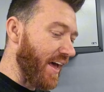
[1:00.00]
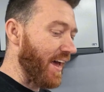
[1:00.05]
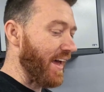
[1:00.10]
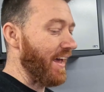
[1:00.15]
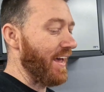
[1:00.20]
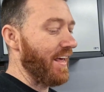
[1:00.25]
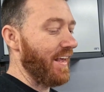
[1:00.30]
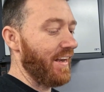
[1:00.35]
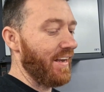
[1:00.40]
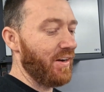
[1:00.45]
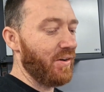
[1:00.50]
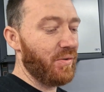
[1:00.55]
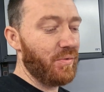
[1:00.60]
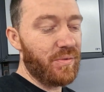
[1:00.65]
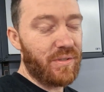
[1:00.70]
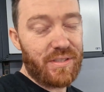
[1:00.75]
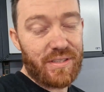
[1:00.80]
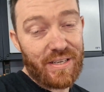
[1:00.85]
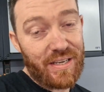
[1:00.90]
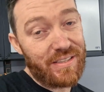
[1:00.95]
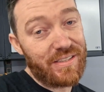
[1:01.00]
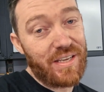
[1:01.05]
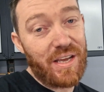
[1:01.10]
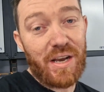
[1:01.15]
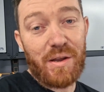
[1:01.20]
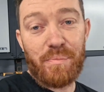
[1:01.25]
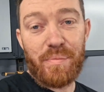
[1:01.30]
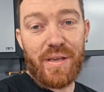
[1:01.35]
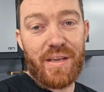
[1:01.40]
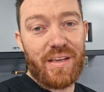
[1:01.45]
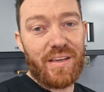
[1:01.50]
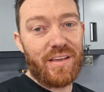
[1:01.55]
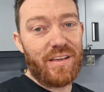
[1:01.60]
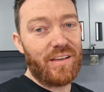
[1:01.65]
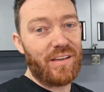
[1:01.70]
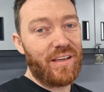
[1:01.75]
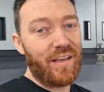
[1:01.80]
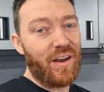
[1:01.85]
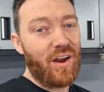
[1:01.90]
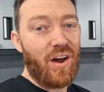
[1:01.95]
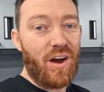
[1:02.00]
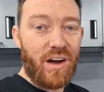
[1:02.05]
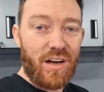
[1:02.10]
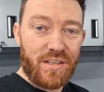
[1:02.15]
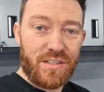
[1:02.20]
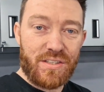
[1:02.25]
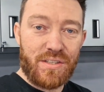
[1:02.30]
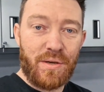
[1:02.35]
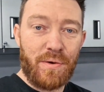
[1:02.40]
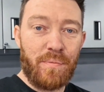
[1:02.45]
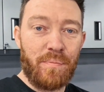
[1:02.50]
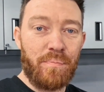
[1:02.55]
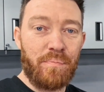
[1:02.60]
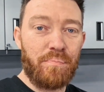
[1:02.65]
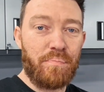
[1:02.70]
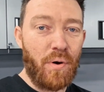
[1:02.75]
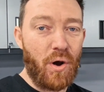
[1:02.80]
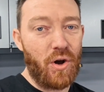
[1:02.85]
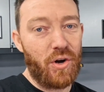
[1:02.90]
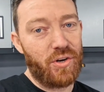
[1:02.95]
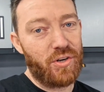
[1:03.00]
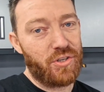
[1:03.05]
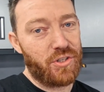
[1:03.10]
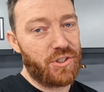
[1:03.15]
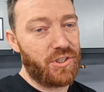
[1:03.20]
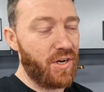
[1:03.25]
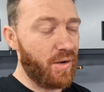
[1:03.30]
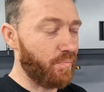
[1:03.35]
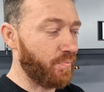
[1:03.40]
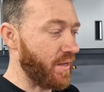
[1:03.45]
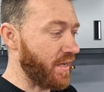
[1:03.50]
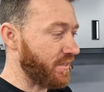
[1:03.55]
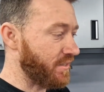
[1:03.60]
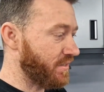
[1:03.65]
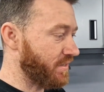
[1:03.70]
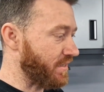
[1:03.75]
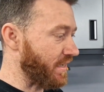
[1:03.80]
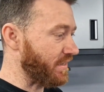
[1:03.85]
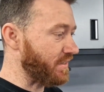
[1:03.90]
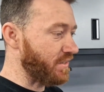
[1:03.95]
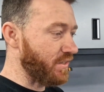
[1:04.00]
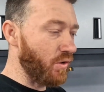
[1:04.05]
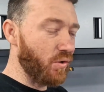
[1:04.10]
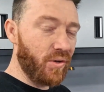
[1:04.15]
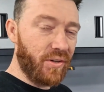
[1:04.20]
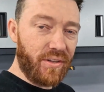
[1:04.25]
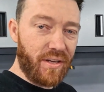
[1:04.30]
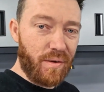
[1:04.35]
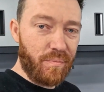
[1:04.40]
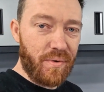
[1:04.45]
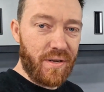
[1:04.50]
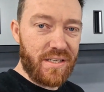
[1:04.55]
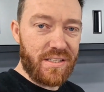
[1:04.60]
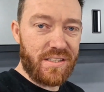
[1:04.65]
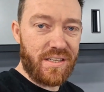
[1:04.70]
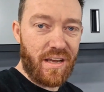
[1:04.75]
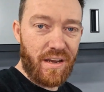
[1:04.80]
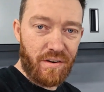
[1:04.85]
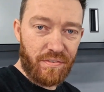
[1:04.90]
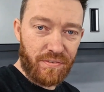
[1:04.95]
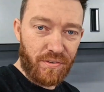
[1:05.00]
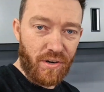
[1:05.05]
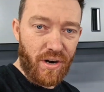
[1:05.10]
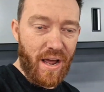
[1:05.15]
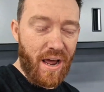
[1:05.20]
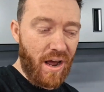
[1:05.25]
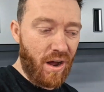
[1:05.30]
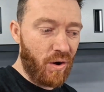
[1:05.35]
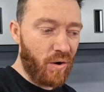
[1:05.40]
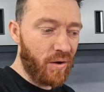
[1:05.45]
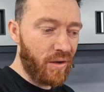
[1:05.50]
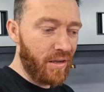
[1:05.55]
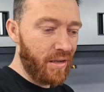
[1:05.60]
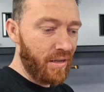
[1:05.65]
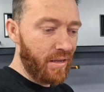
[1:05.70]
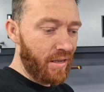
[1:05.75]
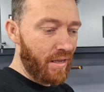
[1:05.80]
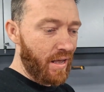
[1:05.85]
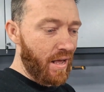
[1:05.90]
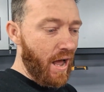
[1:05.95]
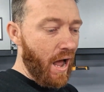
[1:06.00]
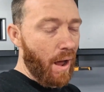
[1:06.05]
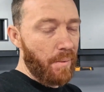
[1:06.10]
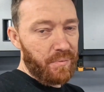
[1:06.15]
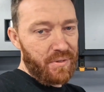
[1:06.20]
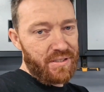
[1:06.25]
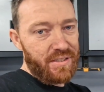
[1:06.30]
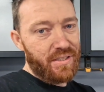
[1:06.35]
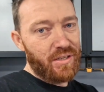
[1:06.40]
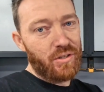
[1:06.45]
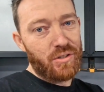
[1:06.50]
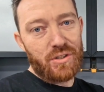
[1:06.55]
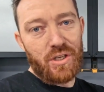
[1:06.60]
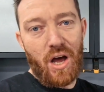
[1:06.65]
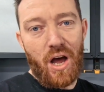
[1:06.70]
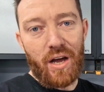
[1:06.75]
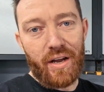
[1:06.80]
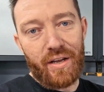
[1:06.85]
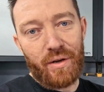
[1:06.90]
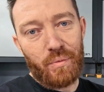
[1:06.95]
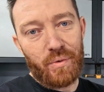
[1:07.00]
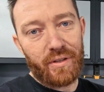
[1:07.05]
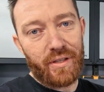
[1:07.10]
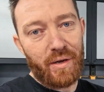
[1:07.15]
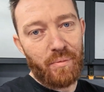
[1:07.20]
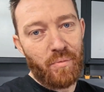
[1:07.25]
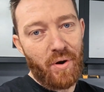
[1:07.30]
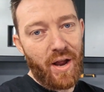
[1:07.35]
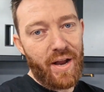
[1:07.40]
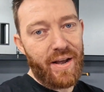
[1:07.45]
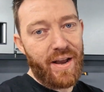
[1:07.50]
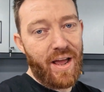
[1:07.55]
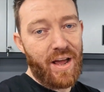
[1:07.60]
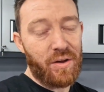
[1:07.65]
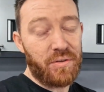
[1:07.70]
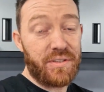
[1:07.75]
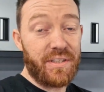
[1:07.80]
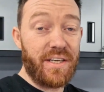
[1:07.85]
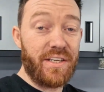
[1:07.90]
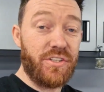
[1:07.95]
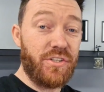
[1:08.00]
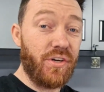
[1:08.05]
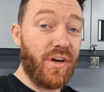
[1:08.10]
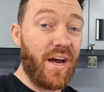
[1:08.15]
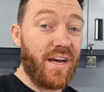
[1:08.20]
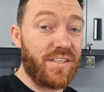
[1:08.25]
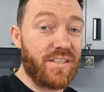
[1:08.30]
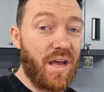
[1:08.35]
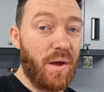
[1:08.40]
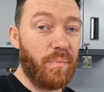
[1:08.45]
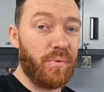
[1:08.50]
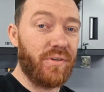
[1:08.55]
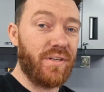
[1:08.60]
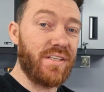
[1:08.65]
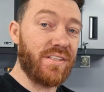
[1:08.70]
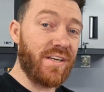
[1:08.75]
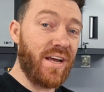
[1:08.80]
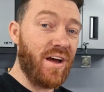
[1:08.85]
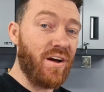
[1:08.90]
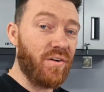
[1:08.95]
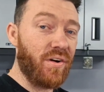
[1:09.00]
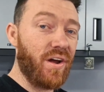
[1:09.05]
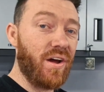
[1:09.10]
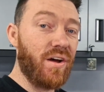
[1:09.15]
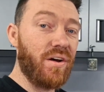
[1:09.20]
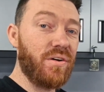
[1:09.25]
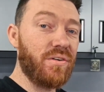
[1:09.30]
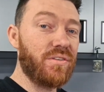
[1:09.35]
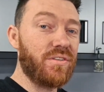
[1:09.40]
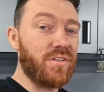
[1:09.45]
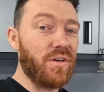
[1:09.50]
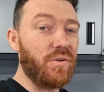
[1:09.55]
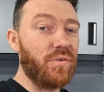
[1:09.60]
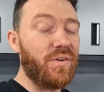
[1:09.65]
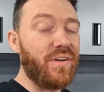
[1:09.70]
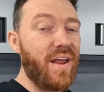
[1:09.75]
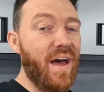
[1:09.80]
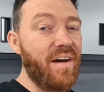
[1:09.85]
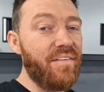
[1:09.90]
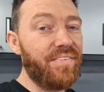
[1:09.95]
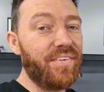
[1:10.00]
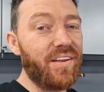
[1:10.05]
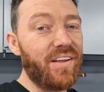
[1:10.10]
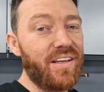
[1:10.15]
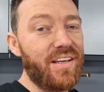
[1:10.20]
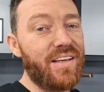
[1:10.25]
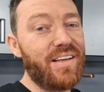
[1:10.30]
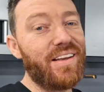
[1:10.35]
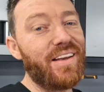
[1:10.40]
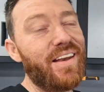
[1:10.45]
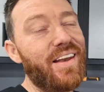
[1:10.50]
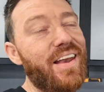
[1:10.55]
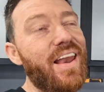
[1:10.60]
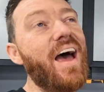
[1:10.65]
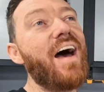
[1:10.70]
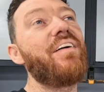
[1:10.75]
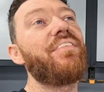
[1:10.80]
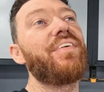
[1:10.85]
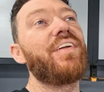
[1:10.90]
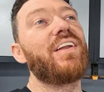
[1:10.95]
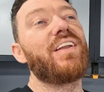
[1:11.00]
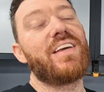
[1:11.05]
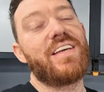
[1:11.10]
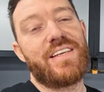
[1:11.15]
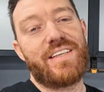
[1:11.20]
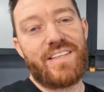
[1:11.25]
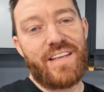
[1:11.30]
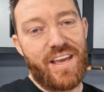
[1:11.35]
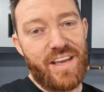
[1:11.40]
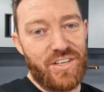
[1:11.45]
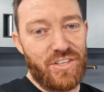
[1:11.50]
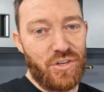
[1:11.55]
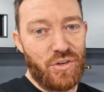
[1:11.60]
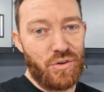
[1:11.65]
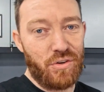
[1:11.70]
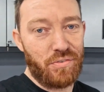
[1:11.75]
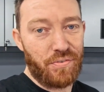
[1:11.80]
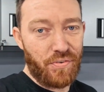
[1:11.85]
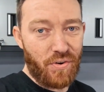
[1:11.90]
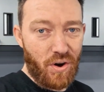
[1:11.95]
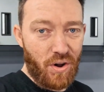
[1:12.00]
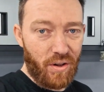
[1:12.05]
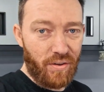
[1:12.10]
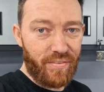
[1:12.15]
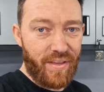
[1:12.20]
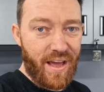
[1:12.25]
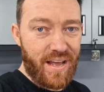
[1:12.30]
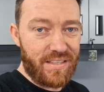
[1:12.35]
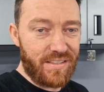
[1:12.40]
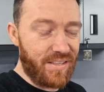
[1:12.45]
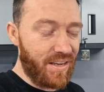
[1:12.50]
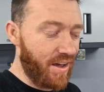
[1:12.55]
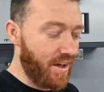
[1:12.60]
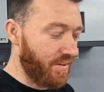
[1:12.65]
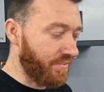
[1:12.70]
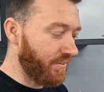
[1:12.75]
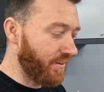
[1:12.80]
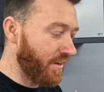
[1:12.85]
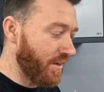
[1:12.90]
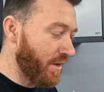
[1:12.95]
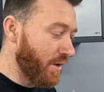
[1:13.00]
and it's going to be an awesome partnership. That's the only thing I'm going to say for now. I'm still talking with them right now to get you guys a couple discount codes, so definitely stay tuned for all of that stuff.